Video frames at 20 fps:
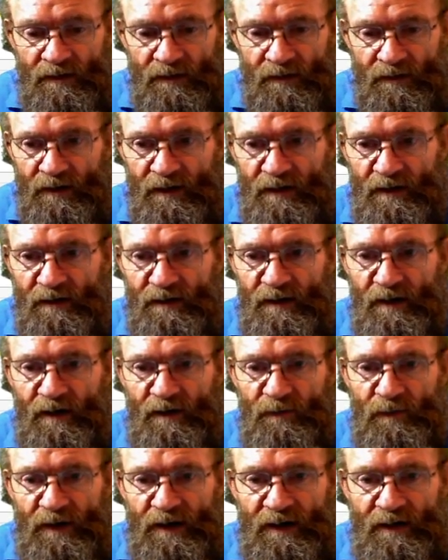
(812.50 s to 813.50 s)
and
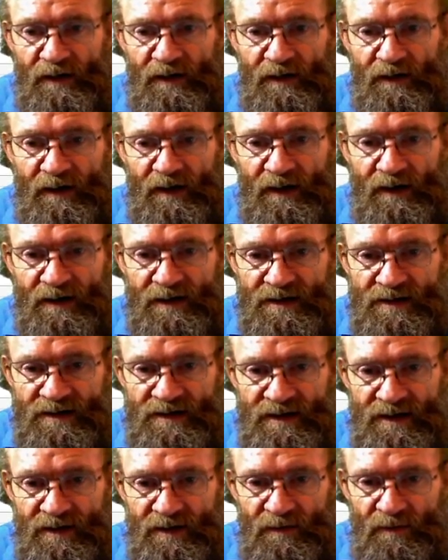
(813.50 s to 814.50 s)
now we can
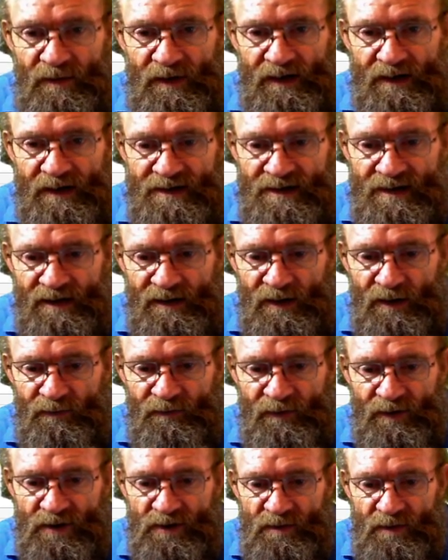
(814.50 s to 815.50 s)
see what is the
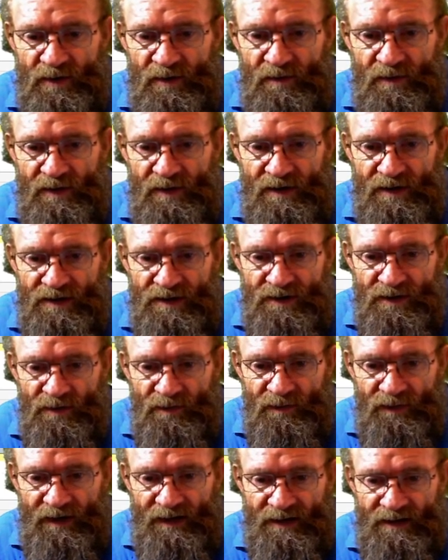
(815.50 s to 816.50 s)
difference between these two
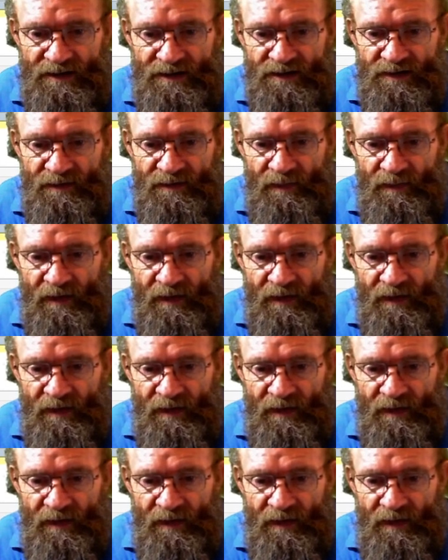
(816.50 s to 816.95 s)
files.